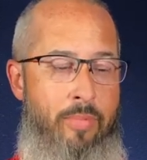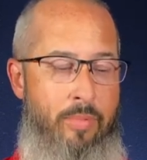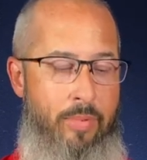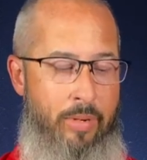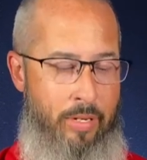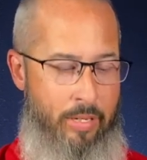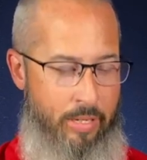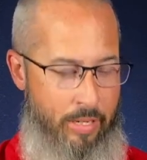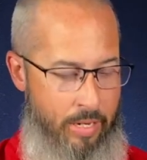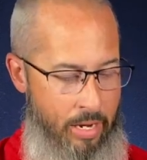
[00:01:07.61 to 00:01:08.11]

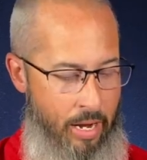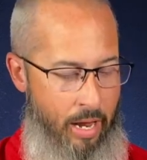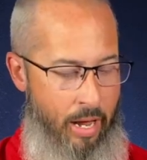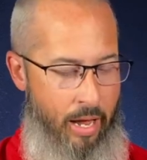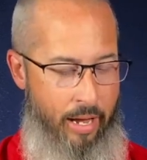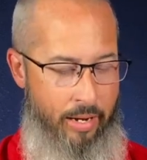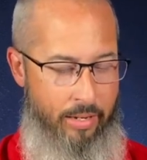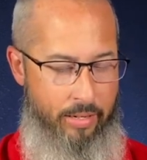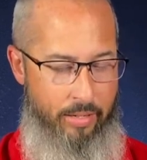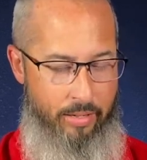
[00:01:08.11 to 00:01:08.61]
It's
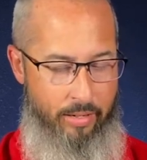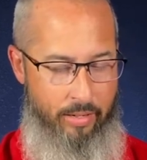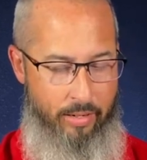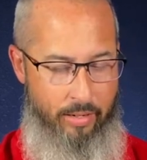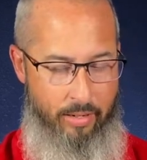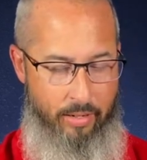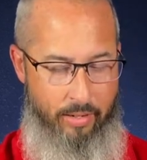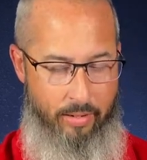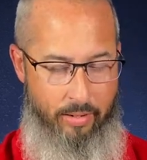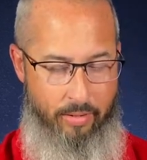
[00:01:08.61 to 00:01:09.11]
not
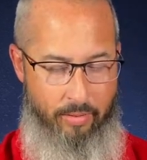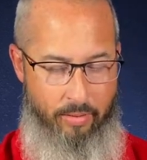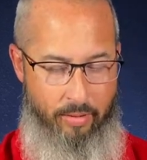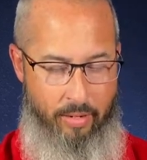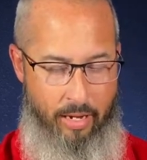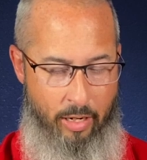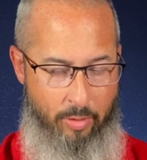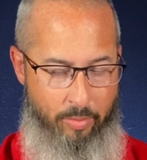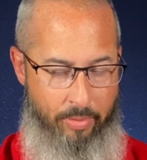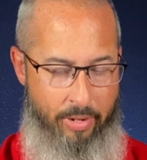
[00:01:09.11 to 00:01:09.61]

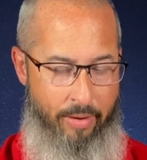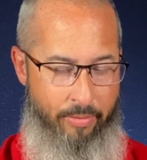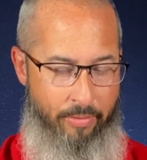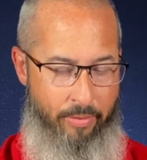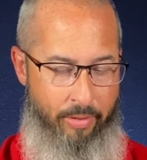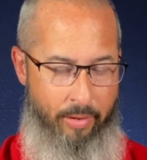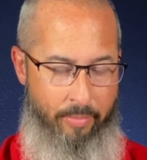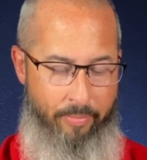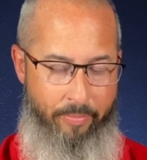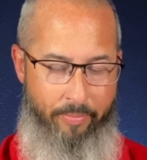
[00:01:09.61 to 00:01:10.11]
God's plan for
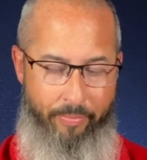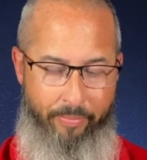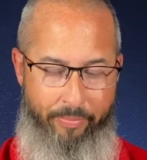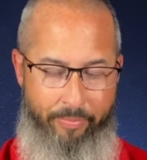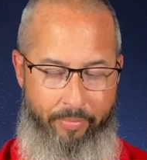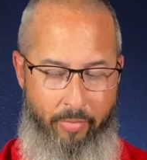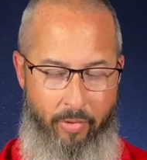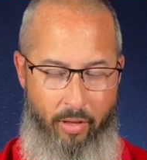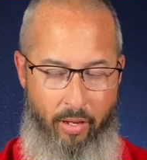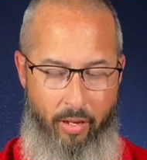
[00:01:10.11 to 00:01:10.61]
them.
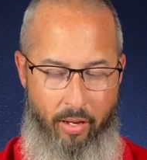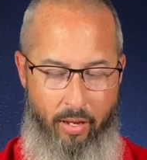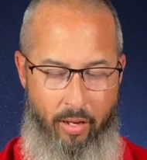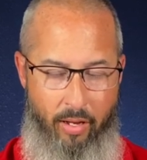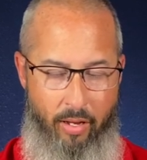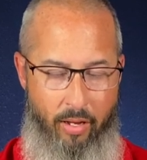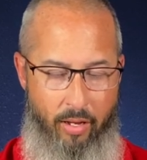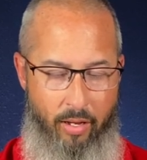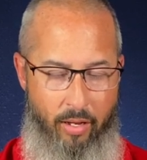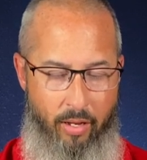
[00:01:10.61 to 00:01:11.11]

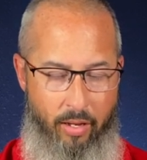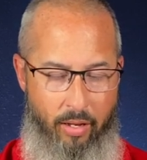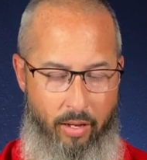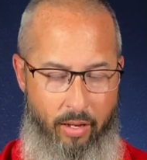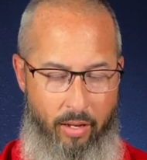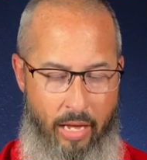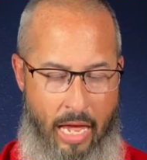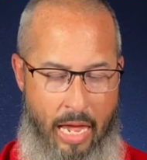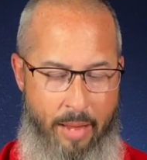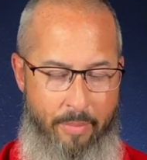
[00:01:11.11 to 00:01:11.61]

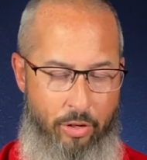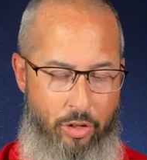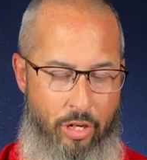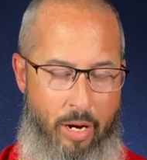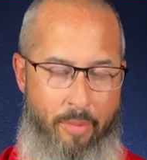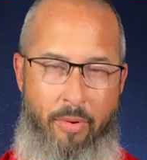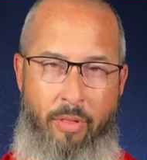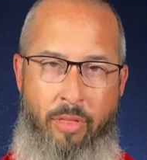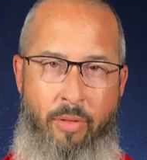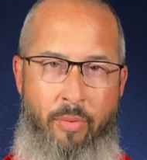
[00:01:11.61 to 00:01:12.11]
Amos
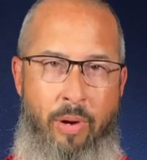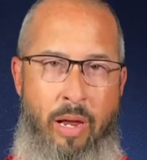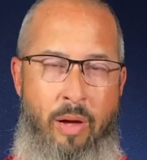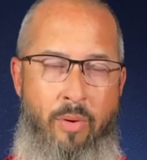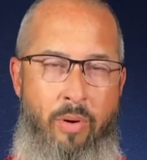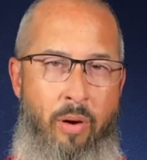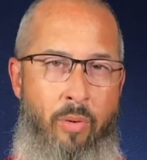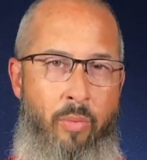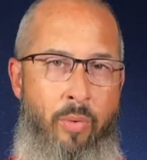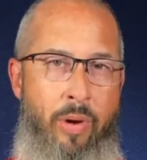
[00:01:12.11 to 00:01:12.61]
chapter 3, I
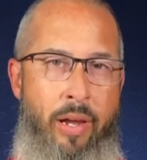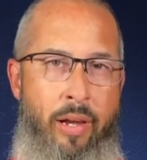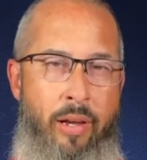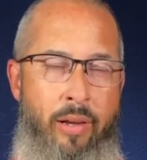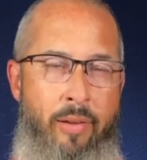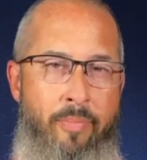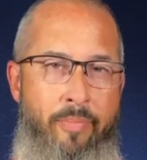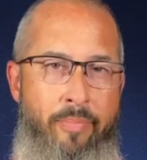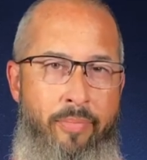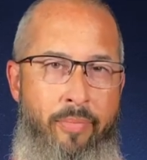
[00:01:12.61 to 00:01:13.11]
want to read
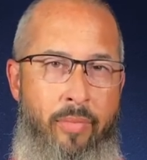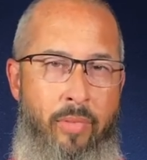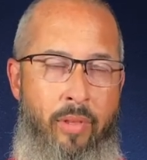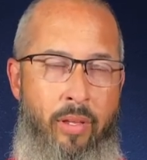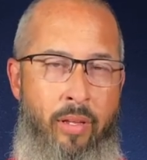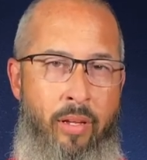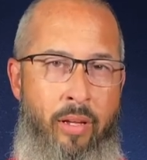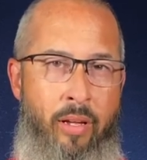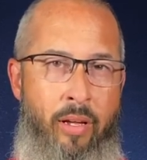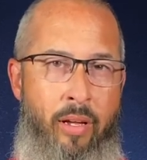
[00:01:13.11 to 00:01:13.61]

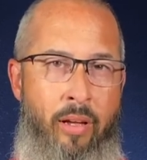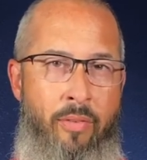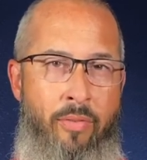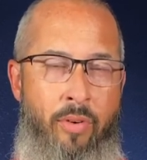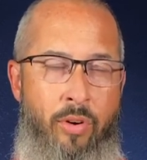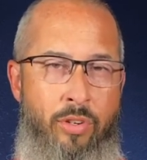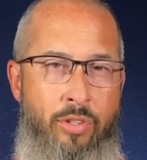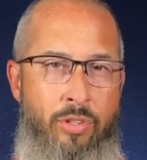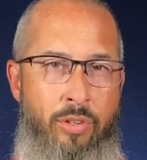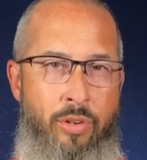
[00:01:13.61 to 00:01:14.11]
a
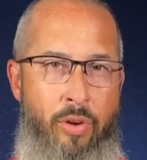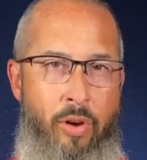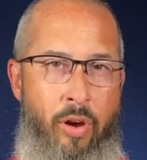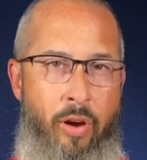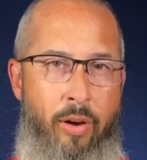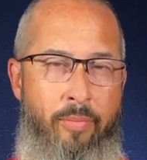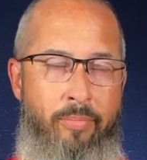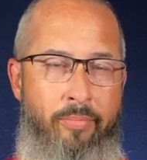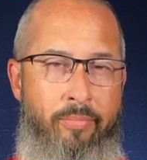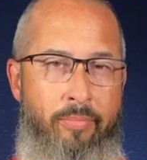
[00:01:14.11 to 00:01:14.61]
verse to you
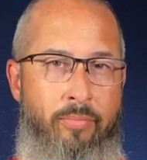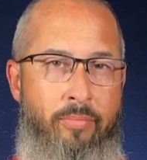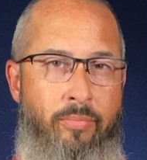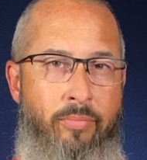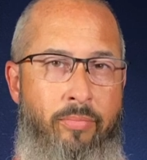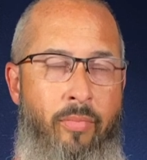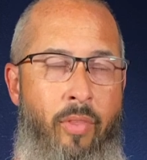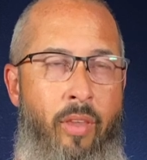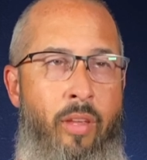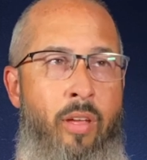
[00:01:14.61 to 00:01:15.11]
here.
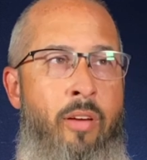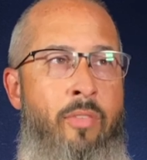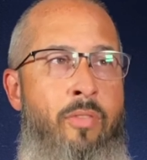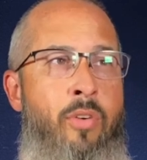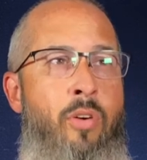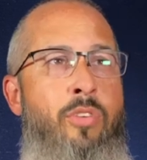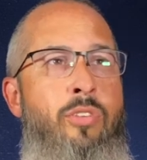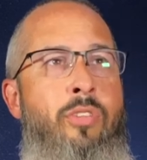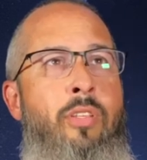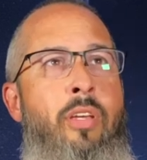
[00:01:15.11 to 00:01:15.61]
A
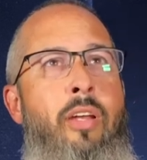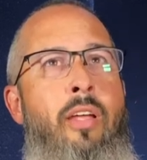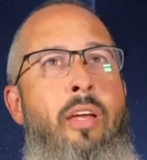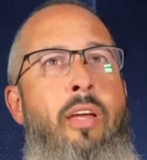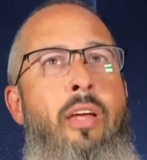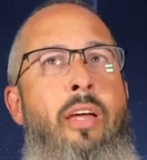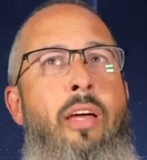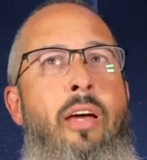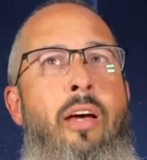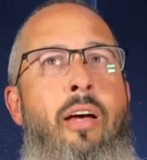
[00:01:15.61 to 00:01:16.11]
verse that
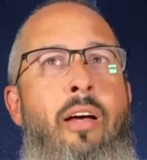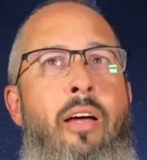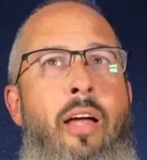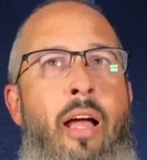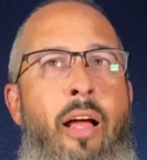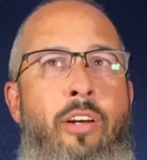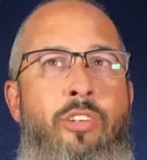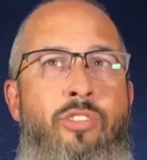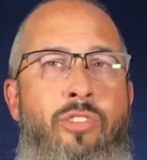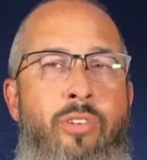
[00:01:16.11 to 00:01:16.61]
uh,
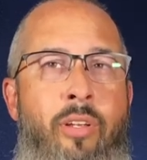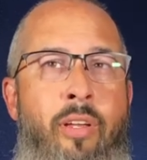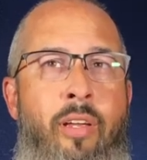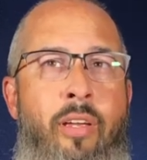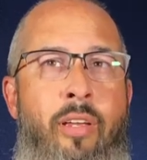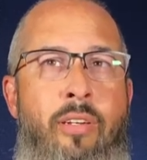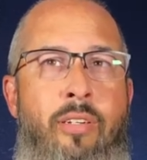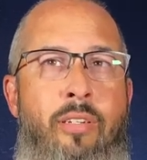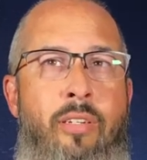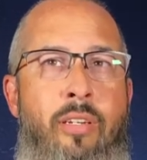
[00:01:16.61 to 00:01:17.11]
actually
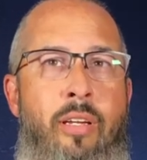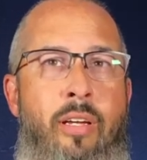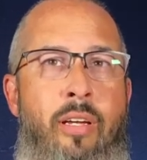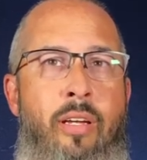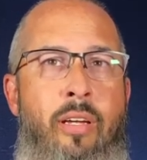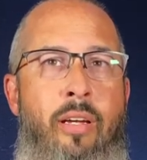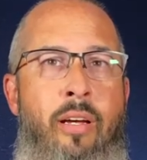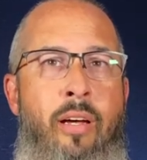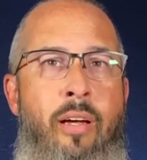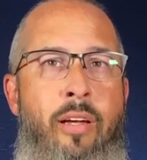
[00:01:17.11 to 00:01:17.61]
is,
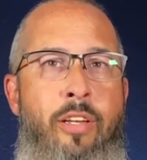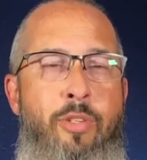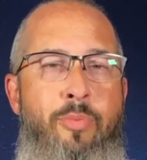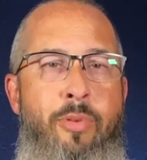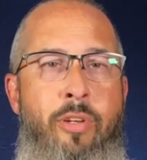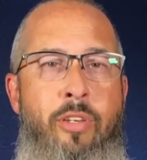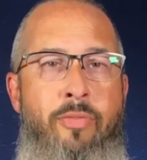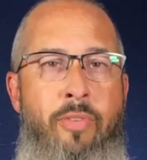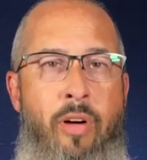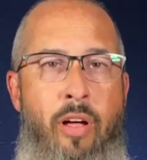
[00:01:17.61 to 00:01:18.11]
uh, it
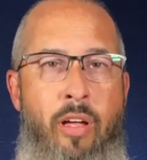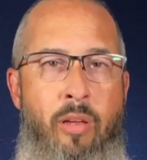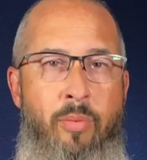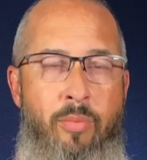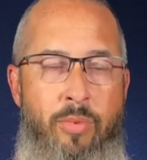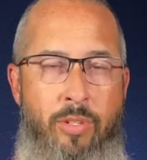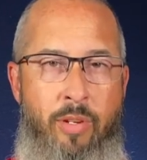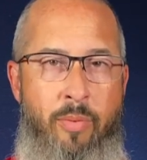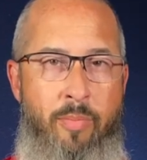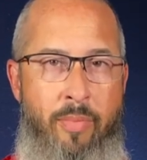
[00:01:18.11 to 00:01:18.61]
speaks
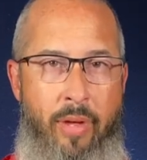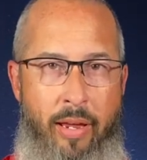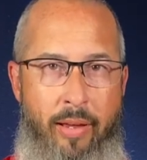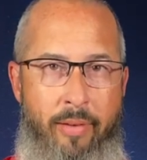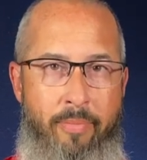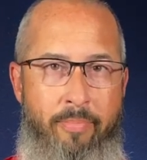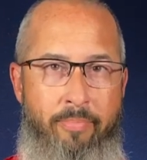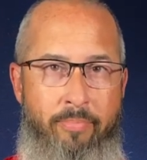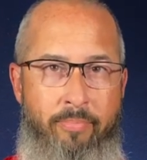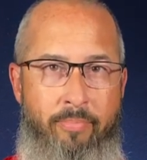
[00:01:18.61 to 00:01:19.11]
volumes to me.
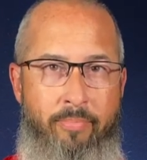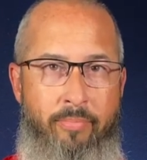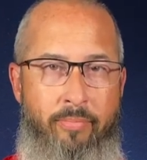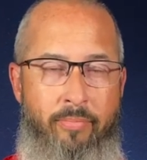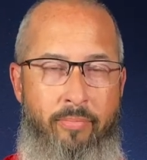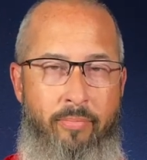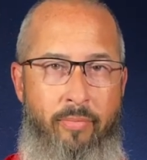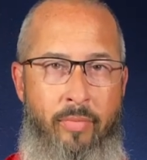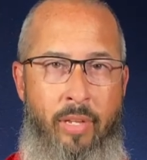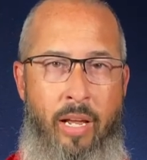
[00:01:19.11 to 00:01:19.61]

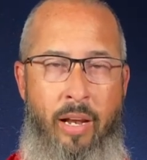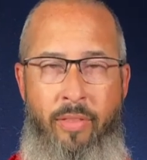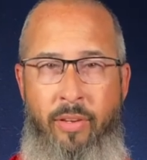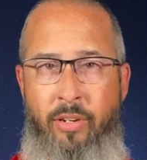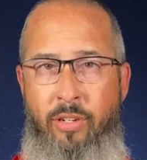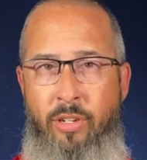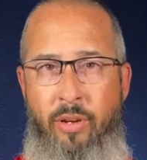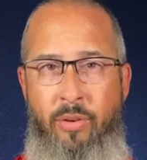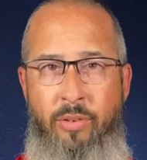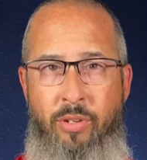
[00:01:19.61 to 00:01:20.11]
I think
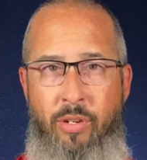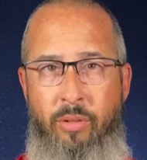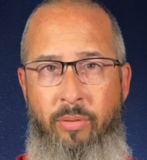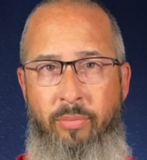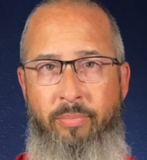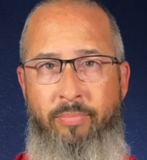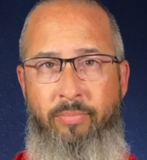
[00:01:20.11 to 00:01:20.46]
to you too.